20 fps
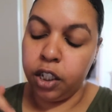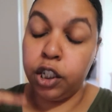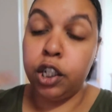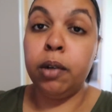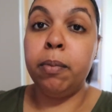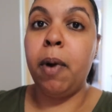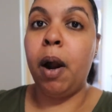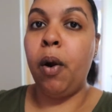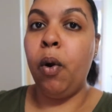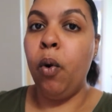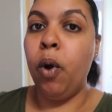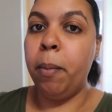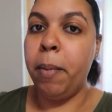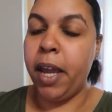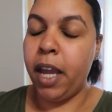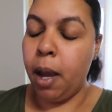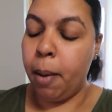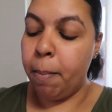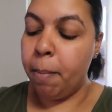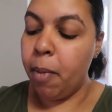tomorrow will
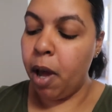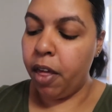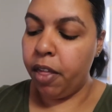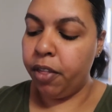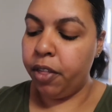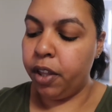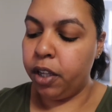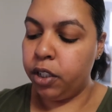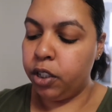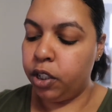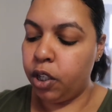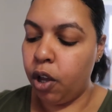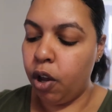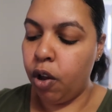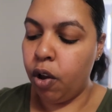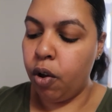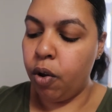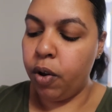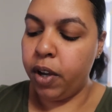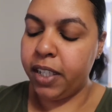make a month,
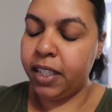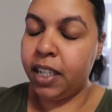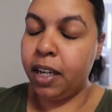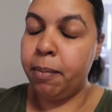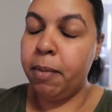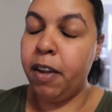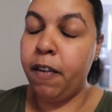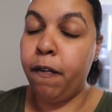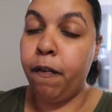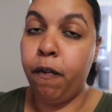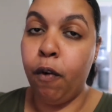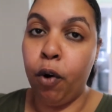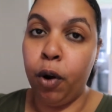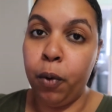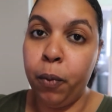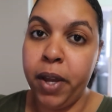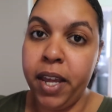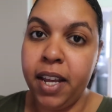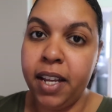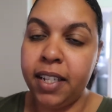so it's gonna be 4
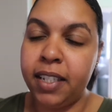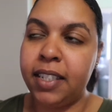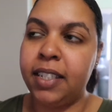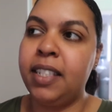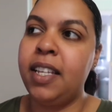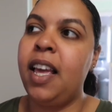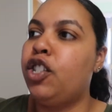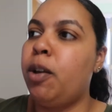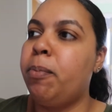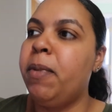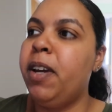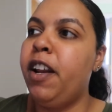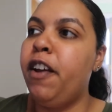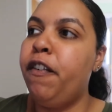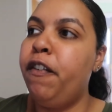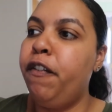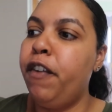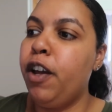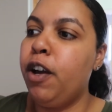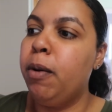weeks. So I'm gonna
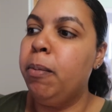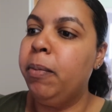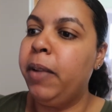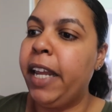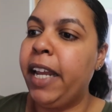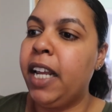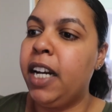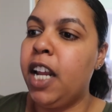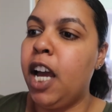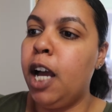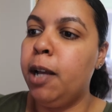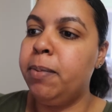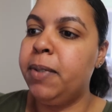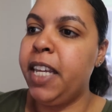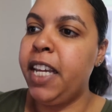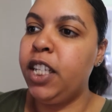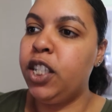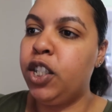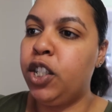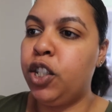film like an
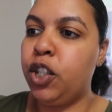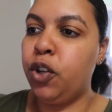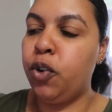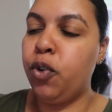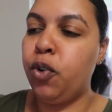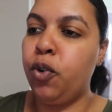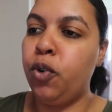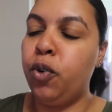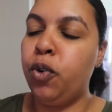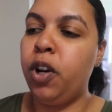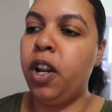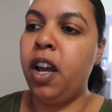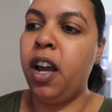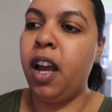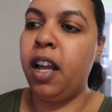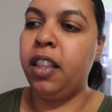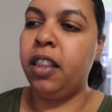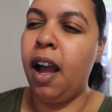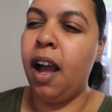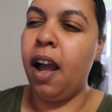update soon.
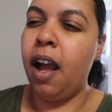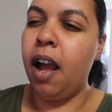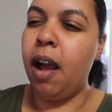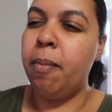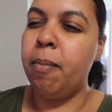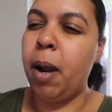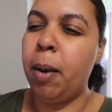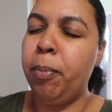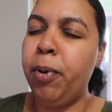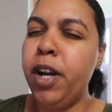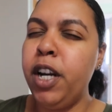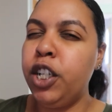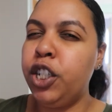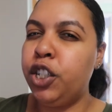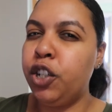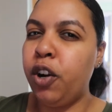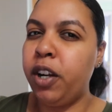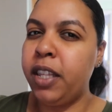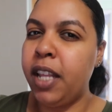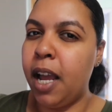I'm pretty
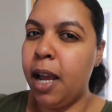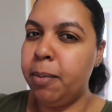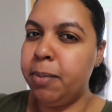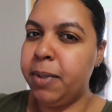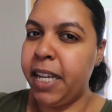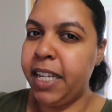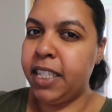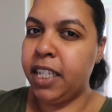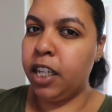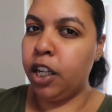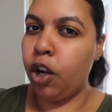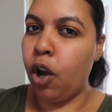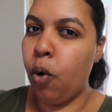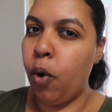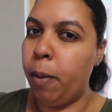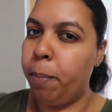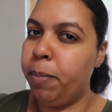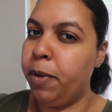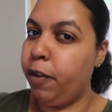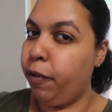sure the update is gonna go
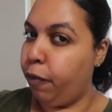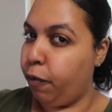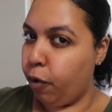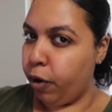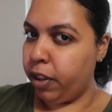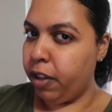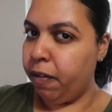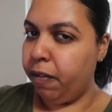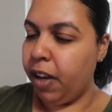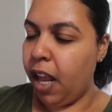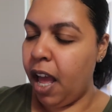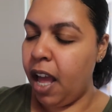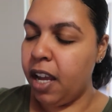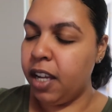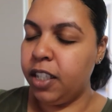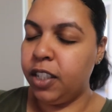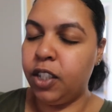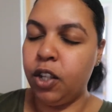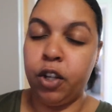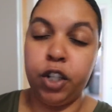up before the
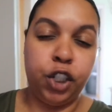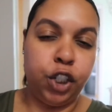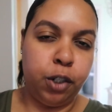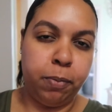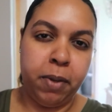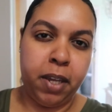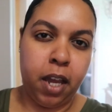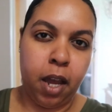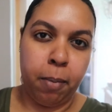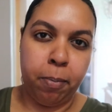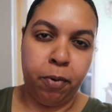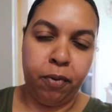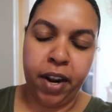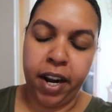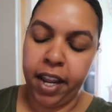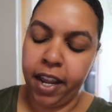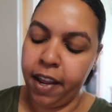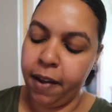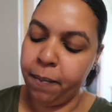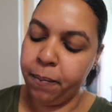vlog, so it should be up
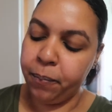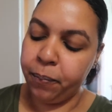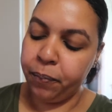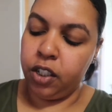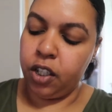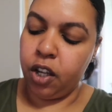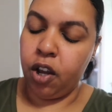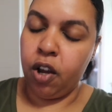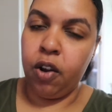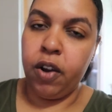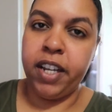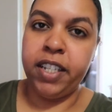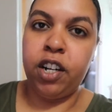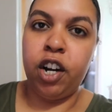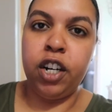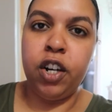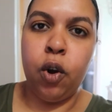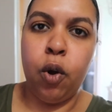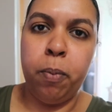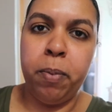already. So it's
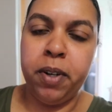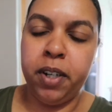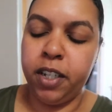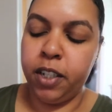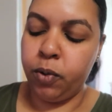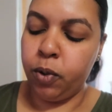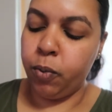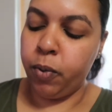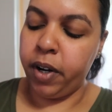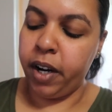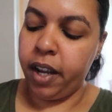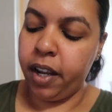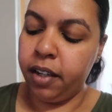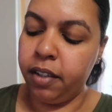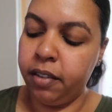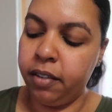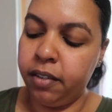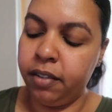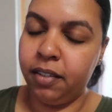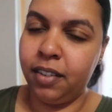hard to open this with one
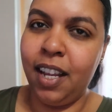hand.